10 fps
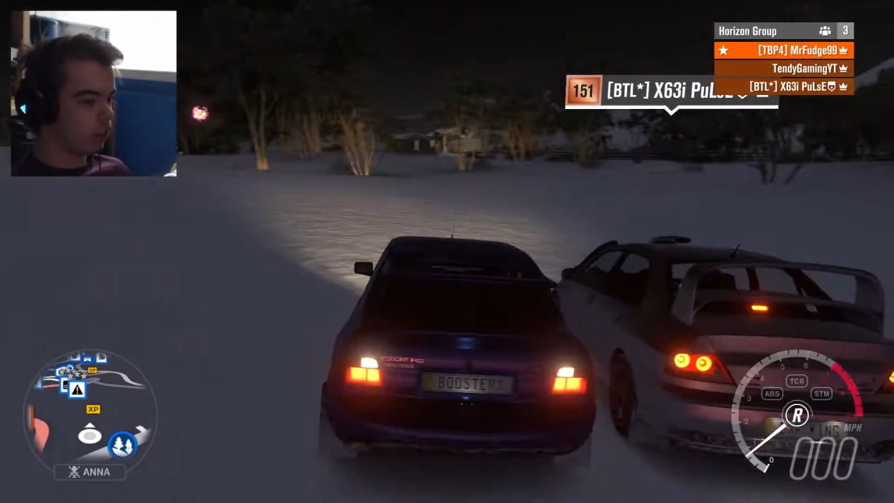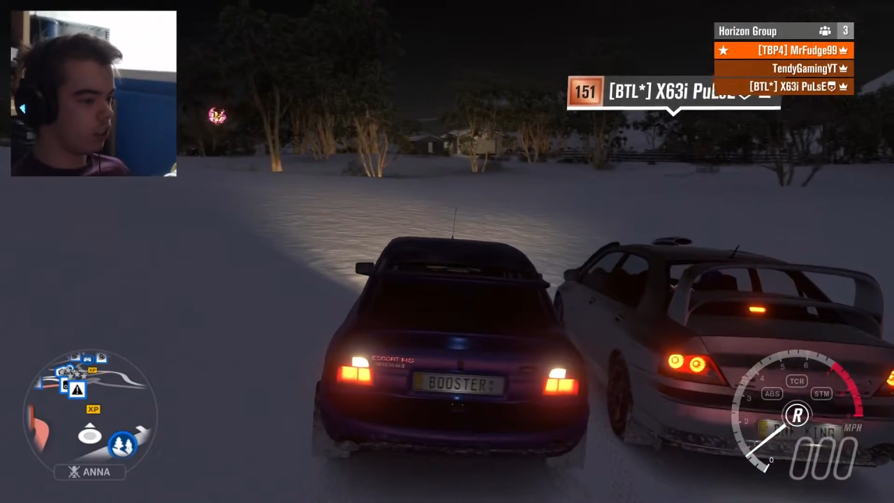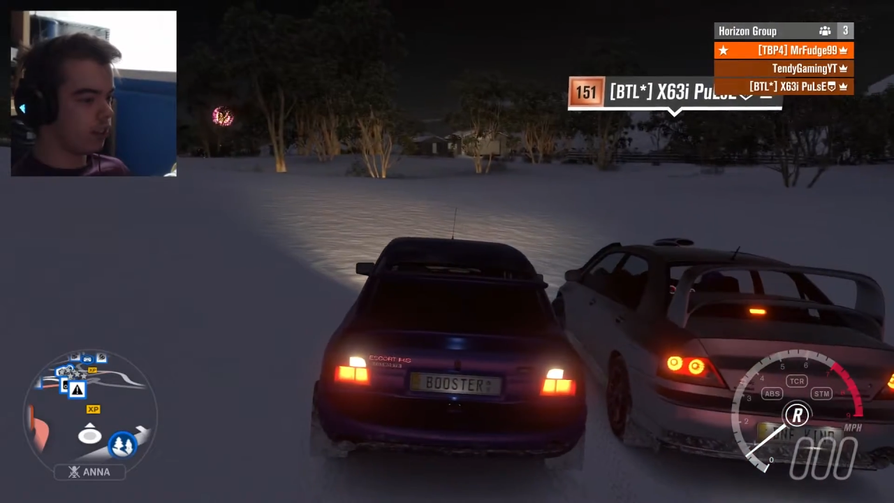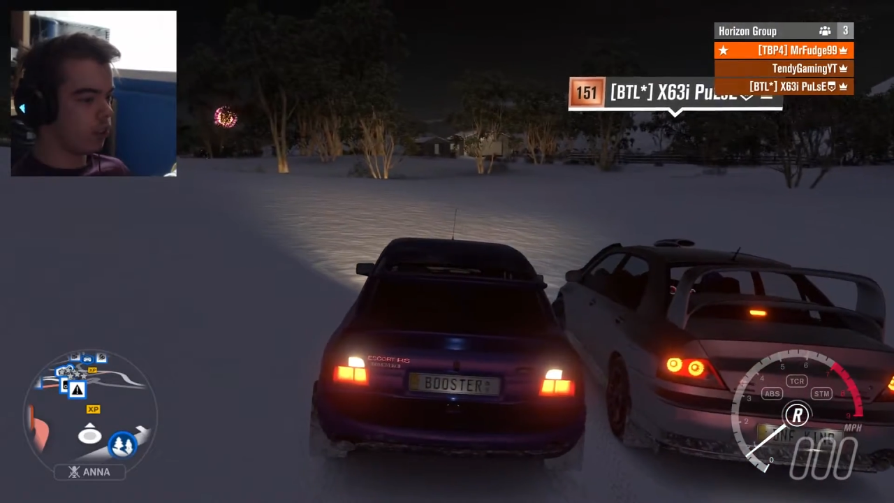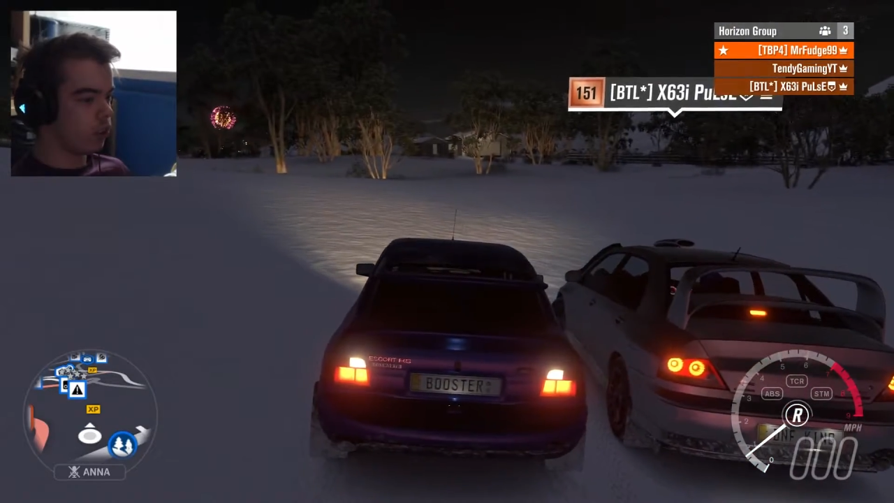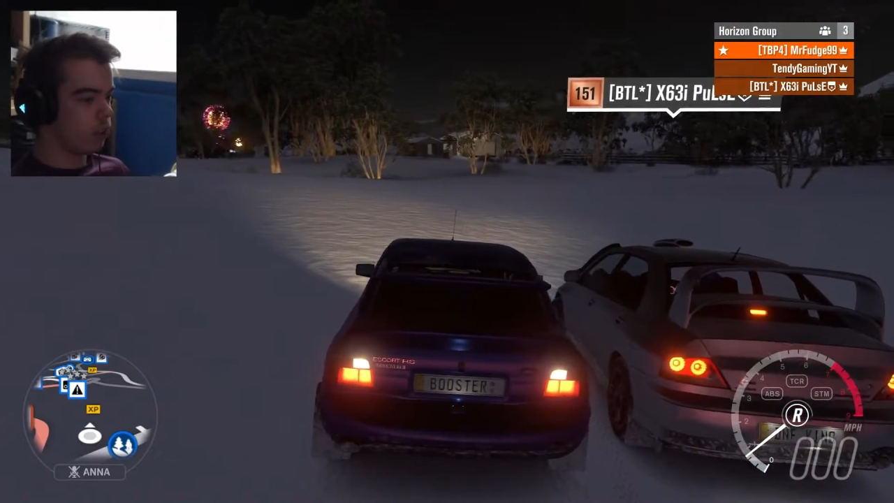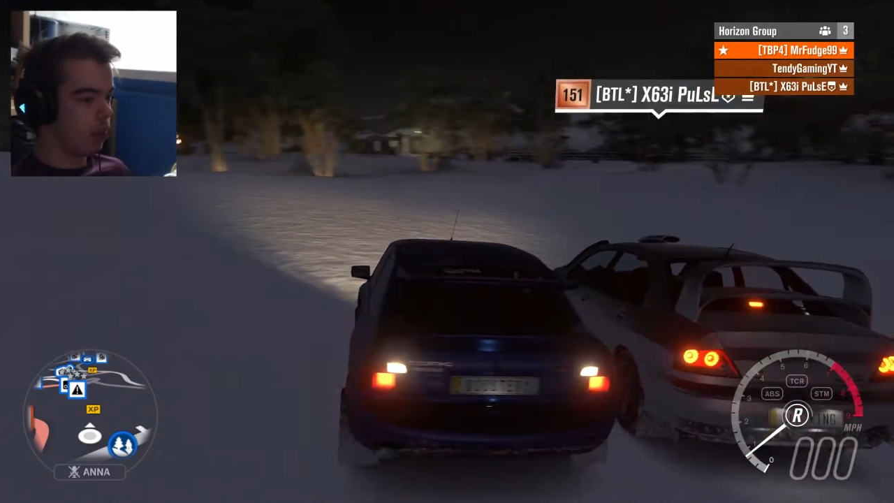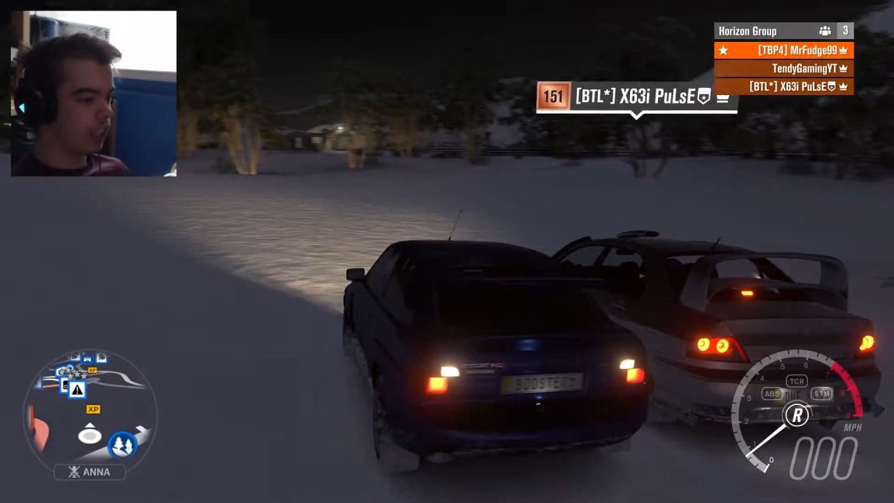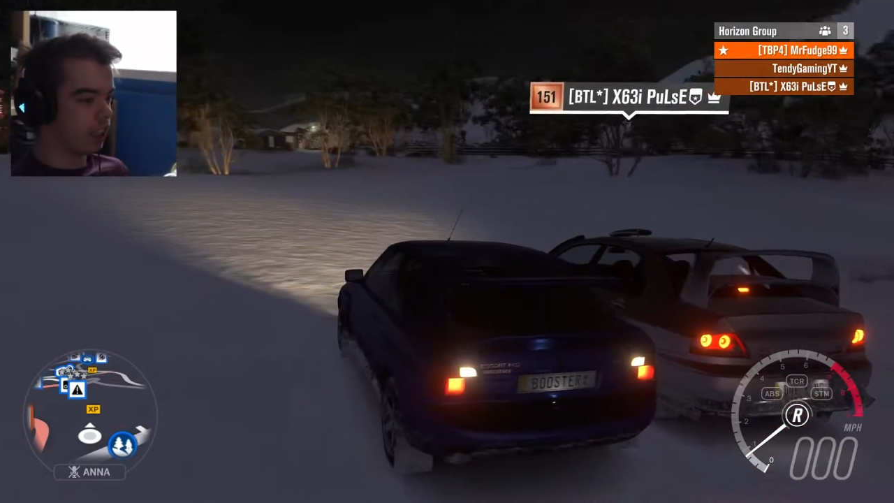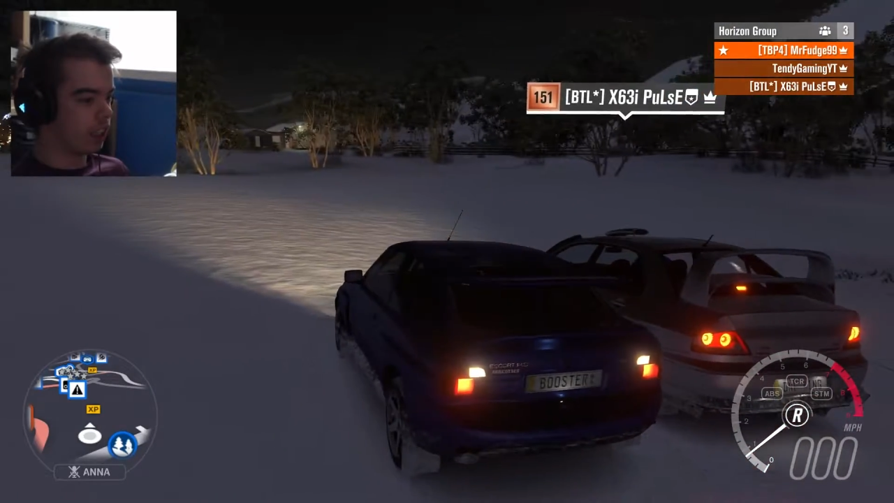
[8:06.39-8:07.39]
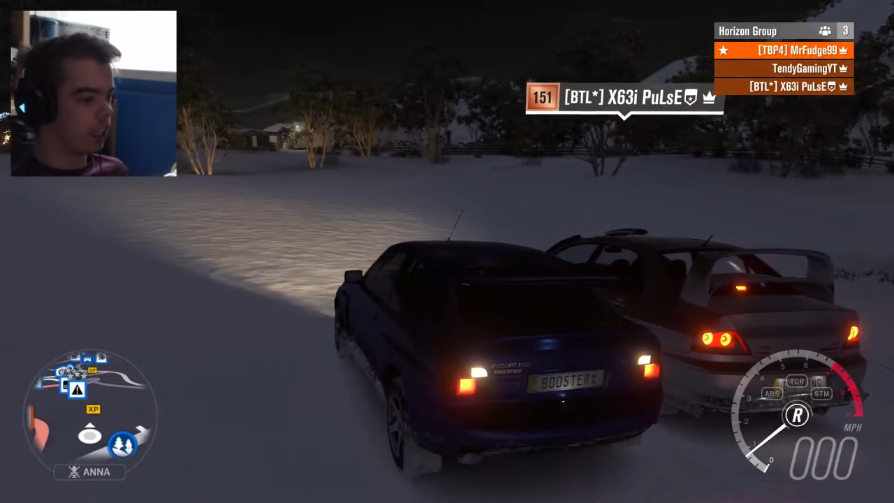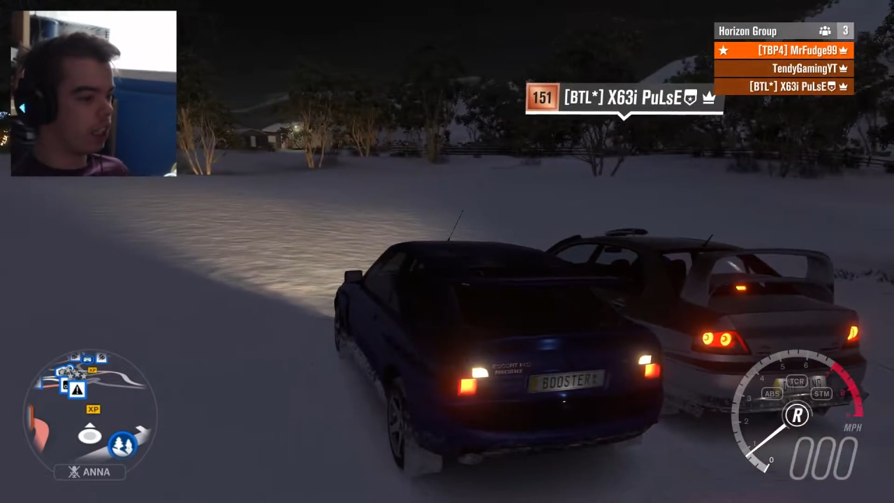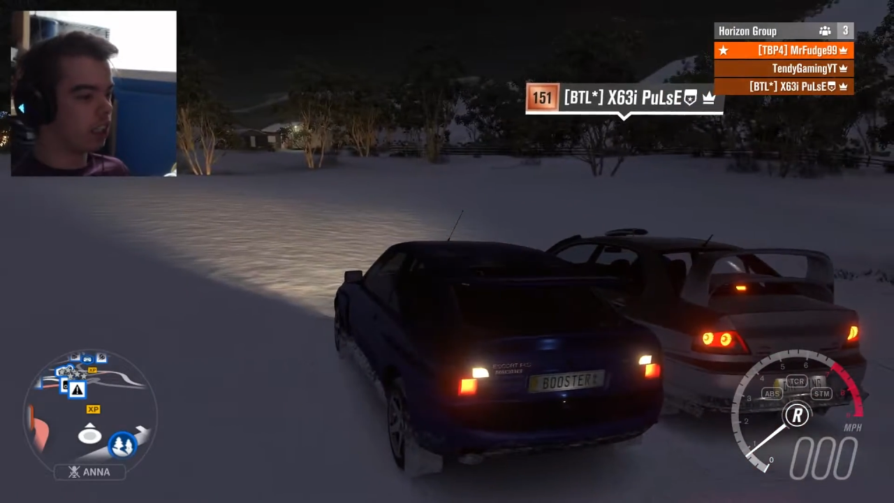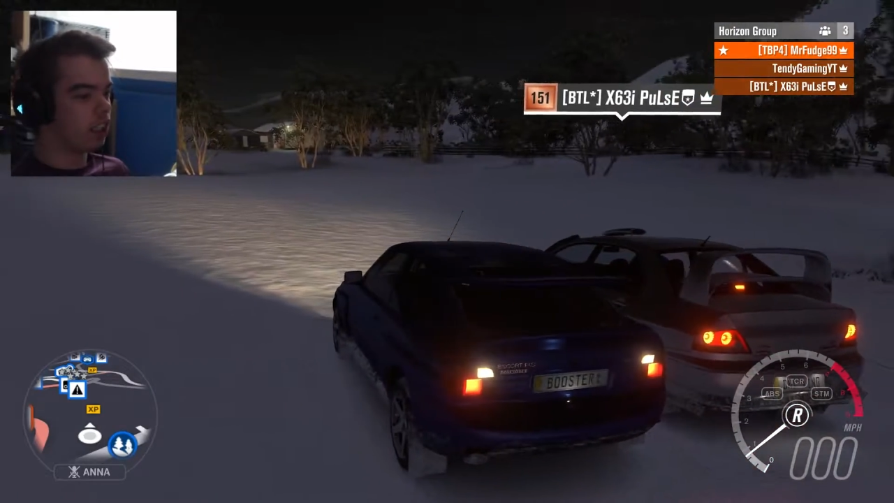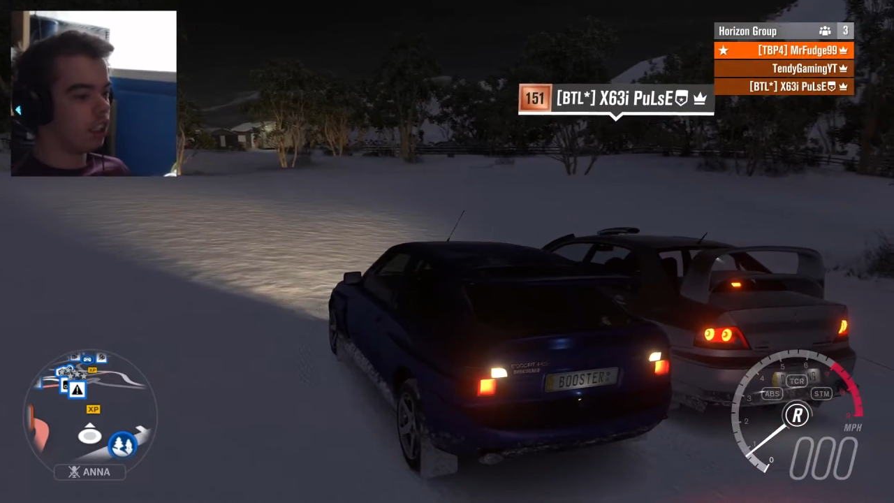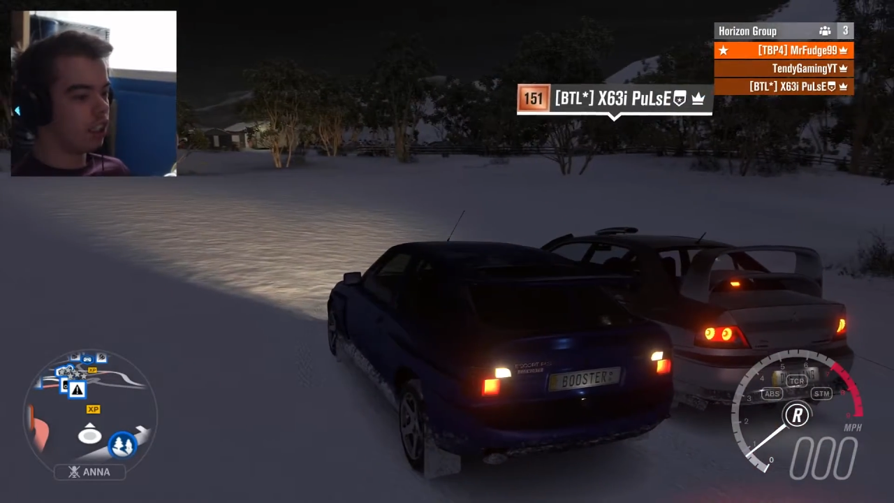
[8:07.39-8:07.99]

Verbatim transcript: It's not even on the back of the car.